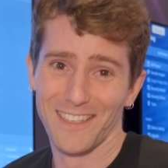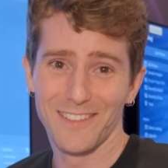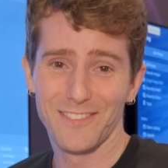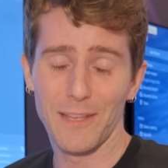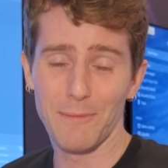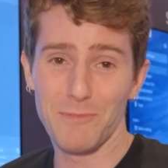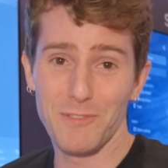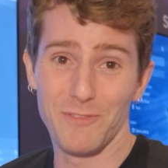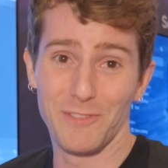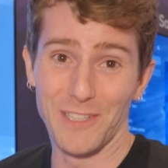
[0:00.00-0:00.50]

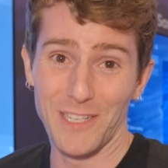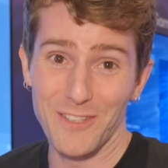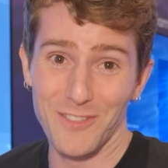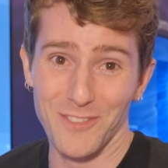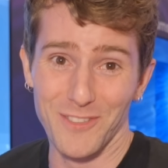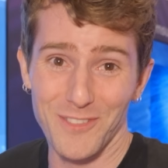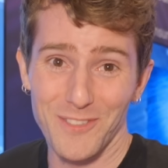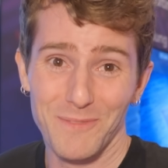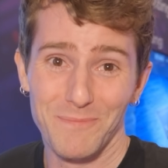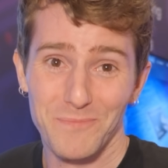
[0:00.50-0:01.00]
Except if it
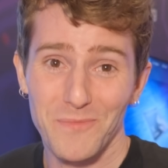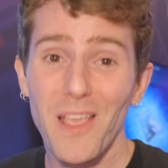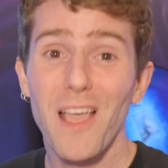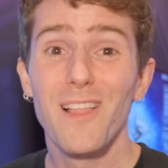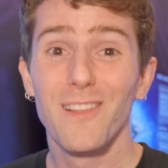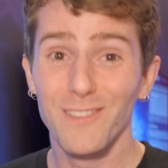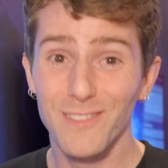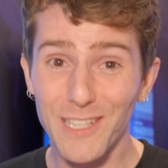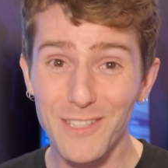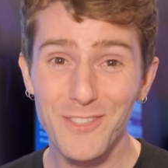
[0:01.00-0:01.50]
isn't.
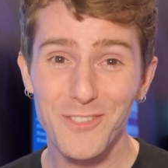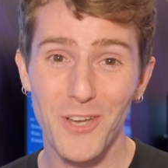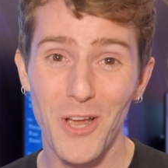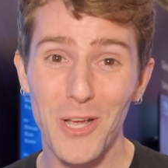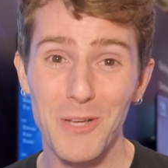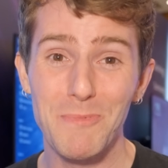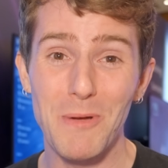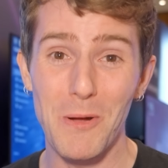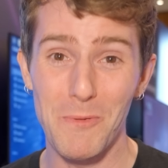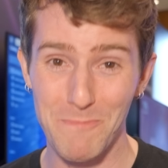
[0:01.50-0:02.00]
Let's
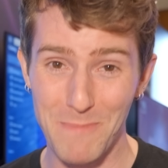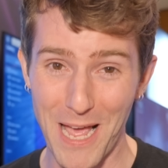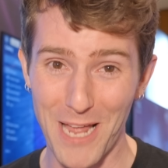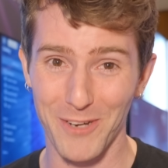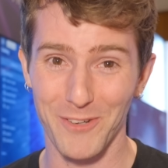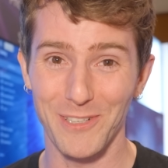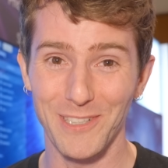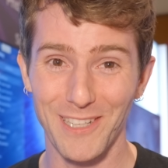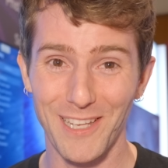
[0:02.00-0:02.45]
talk about battery